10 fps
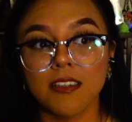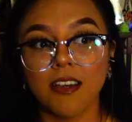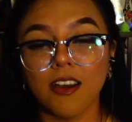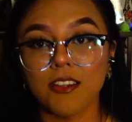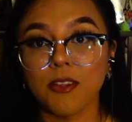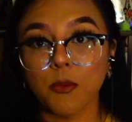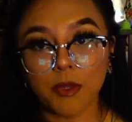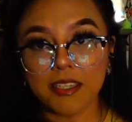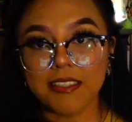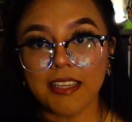on the
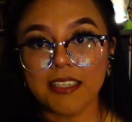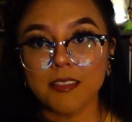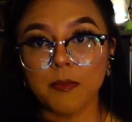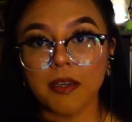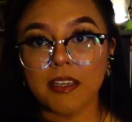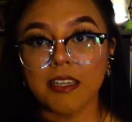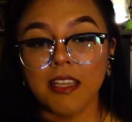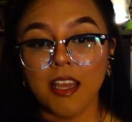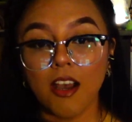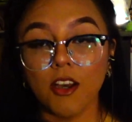weekdays, but
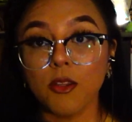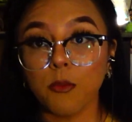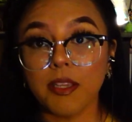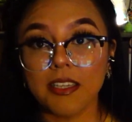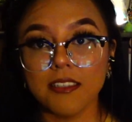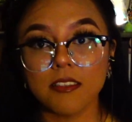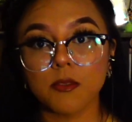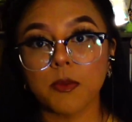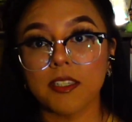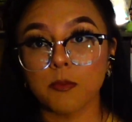on the weekends is
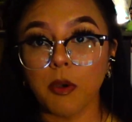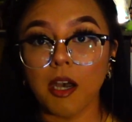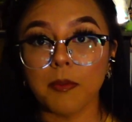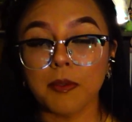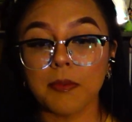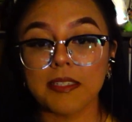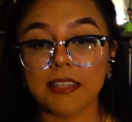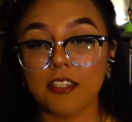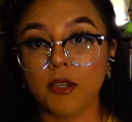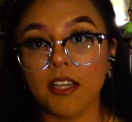when it's popping, because
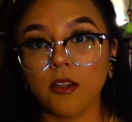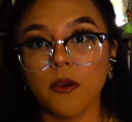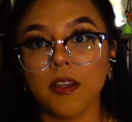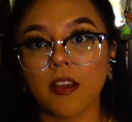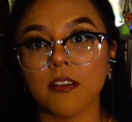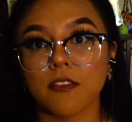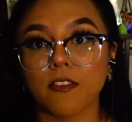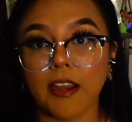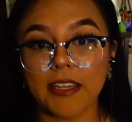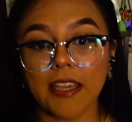I tried going on a
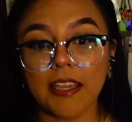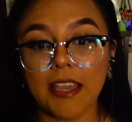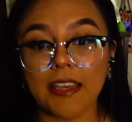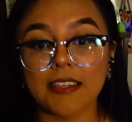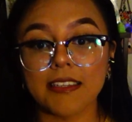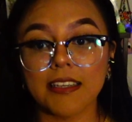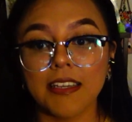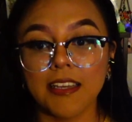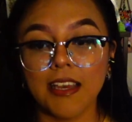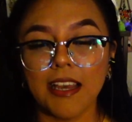Friday and
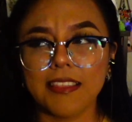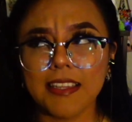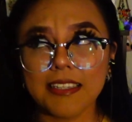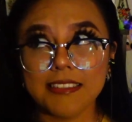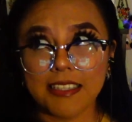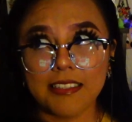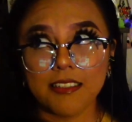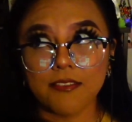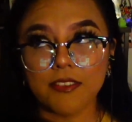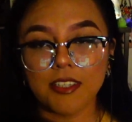I think I said it
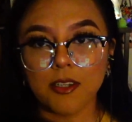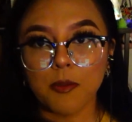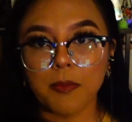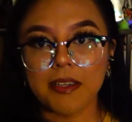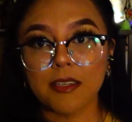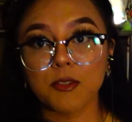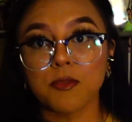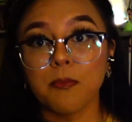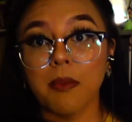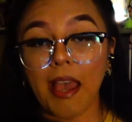in the video, but it was
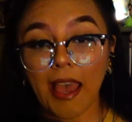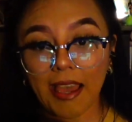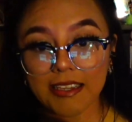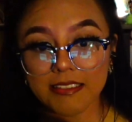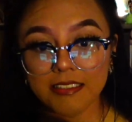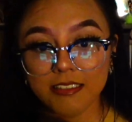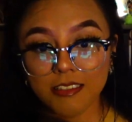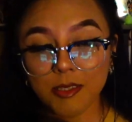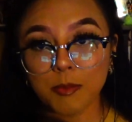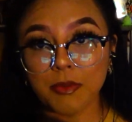packed
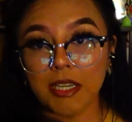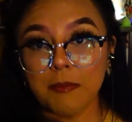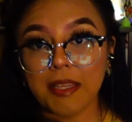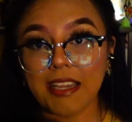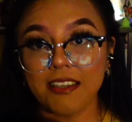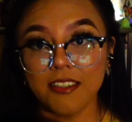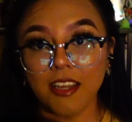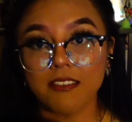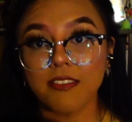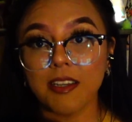to the brim. Like I could
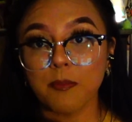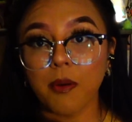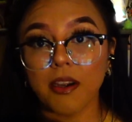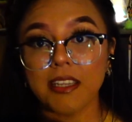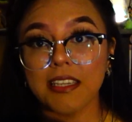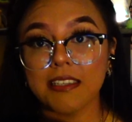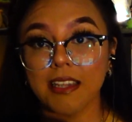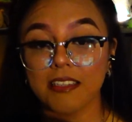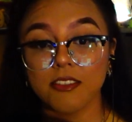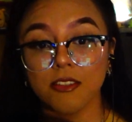not find parking
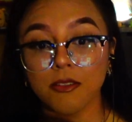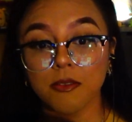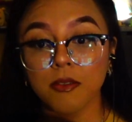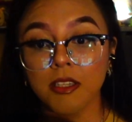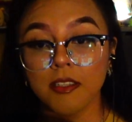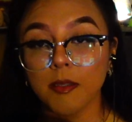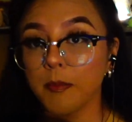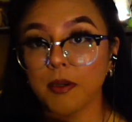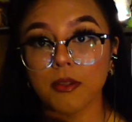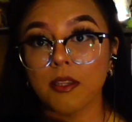next to the
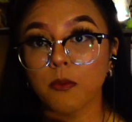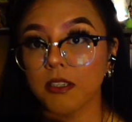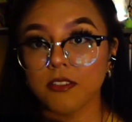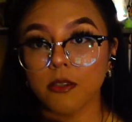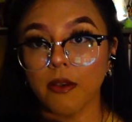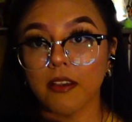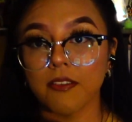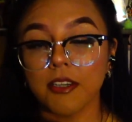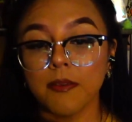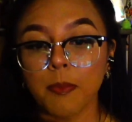building
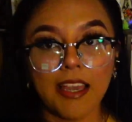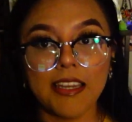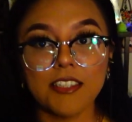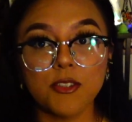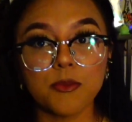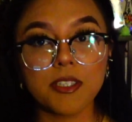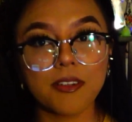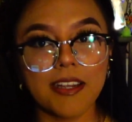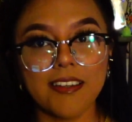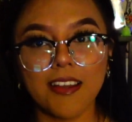whatsoever. And I do
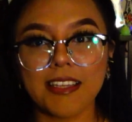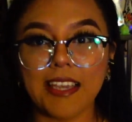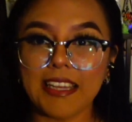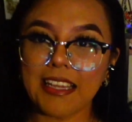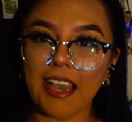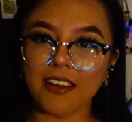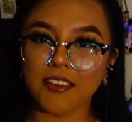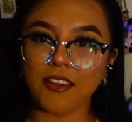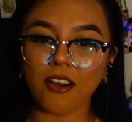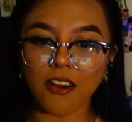regret not getting out of
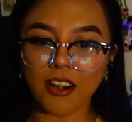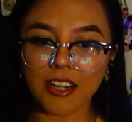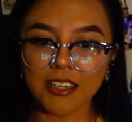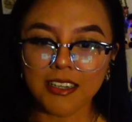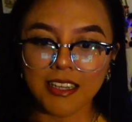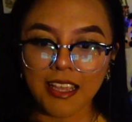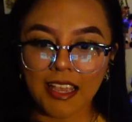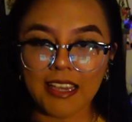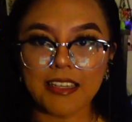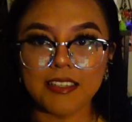the car
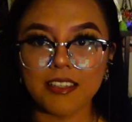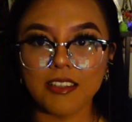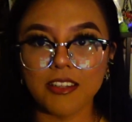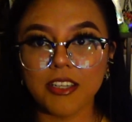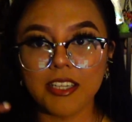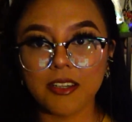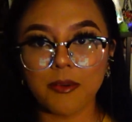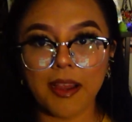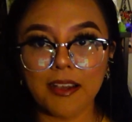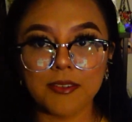and looking
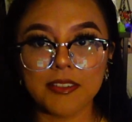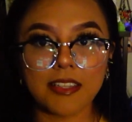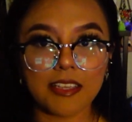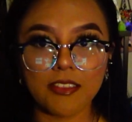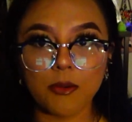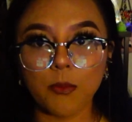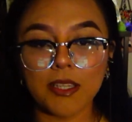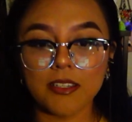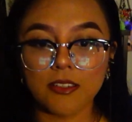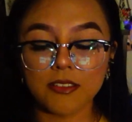around like the
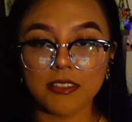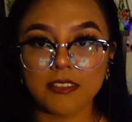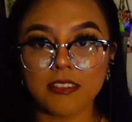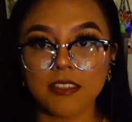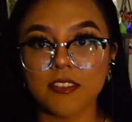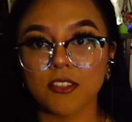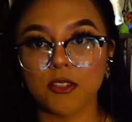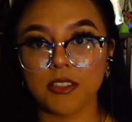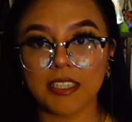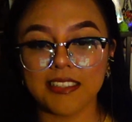windows and stuff to
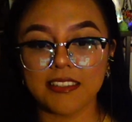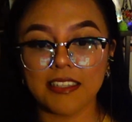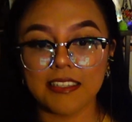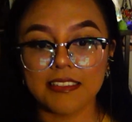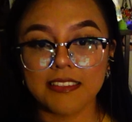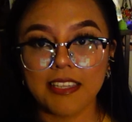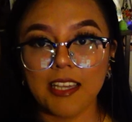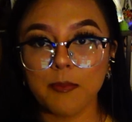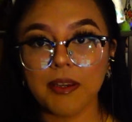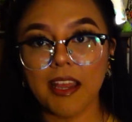show you guys the
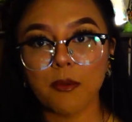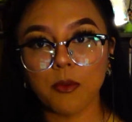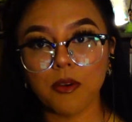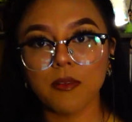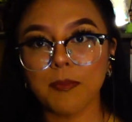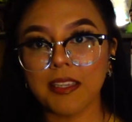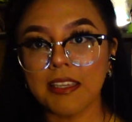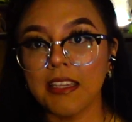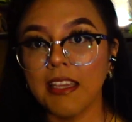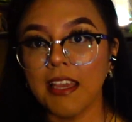inside, but I will be
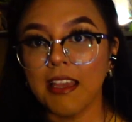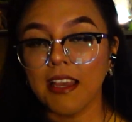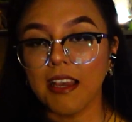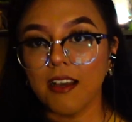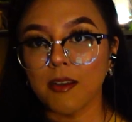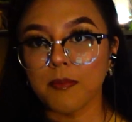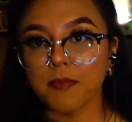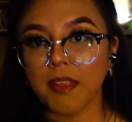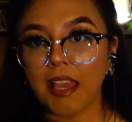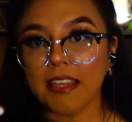
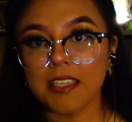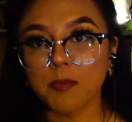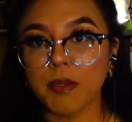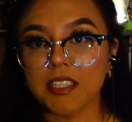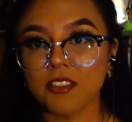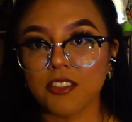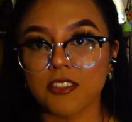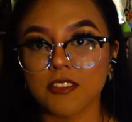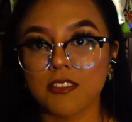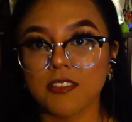adding
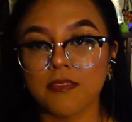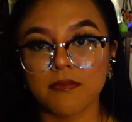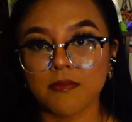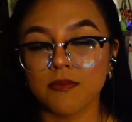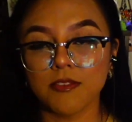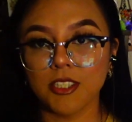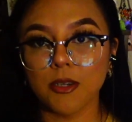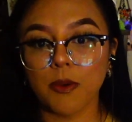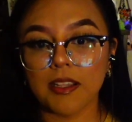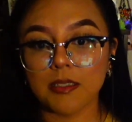pictures, you know,
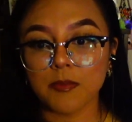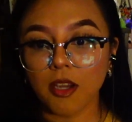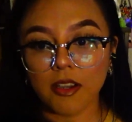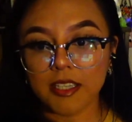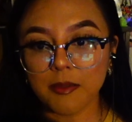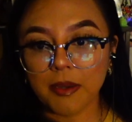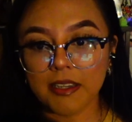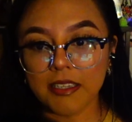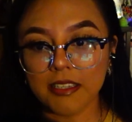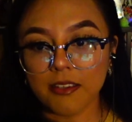while I'm talking about
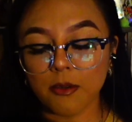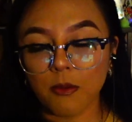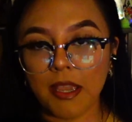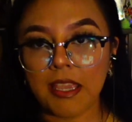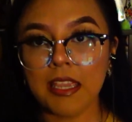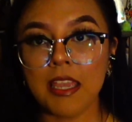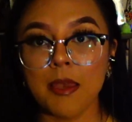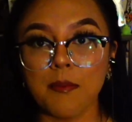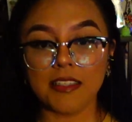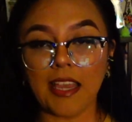it. Either way,
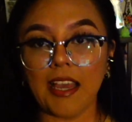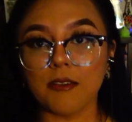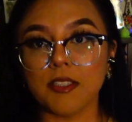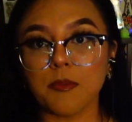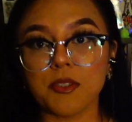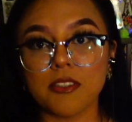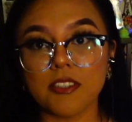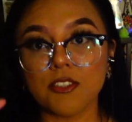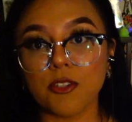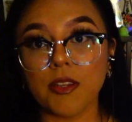yeah, I was able to
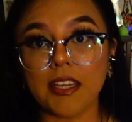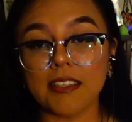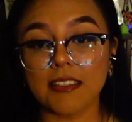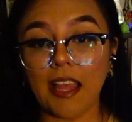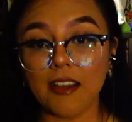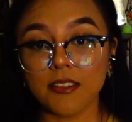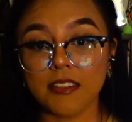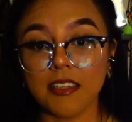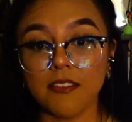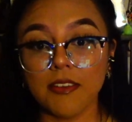just show you guys the
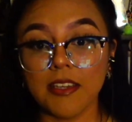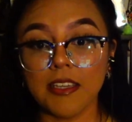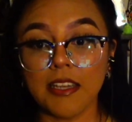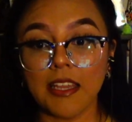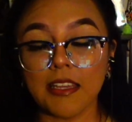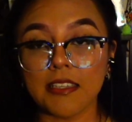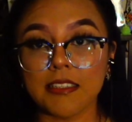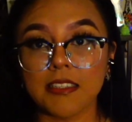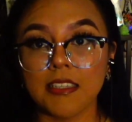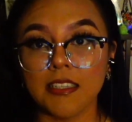outside of it
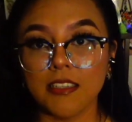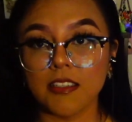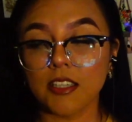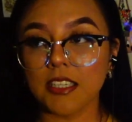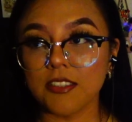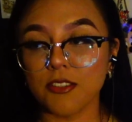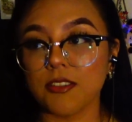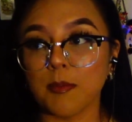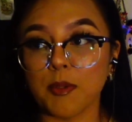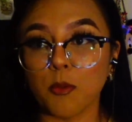and look into
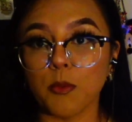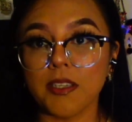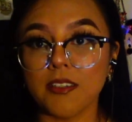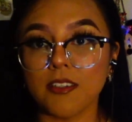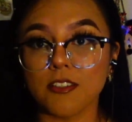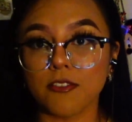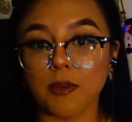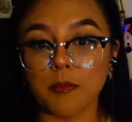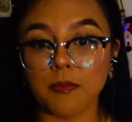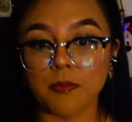some of the windows
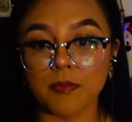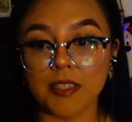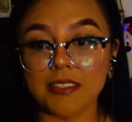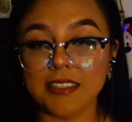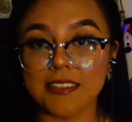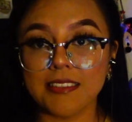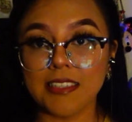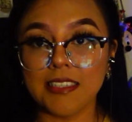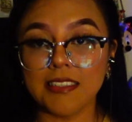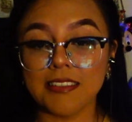from a
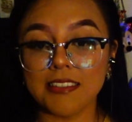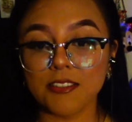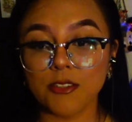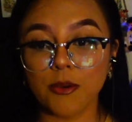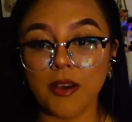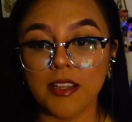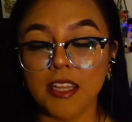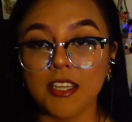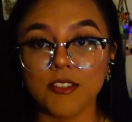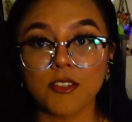distance and so on.
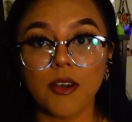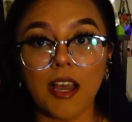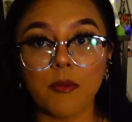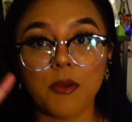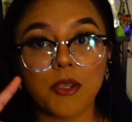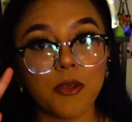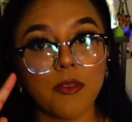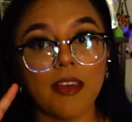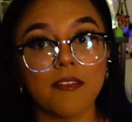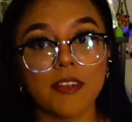So I will cue
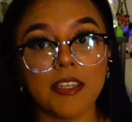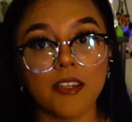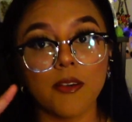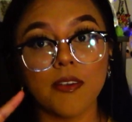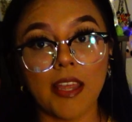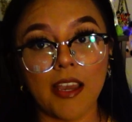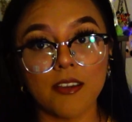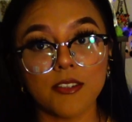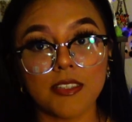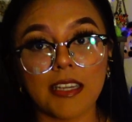that video now
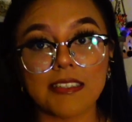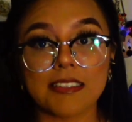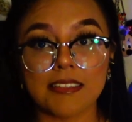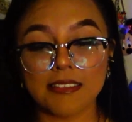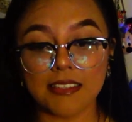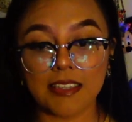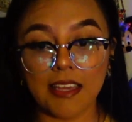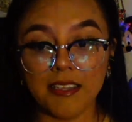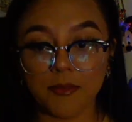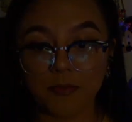so you guys can see that.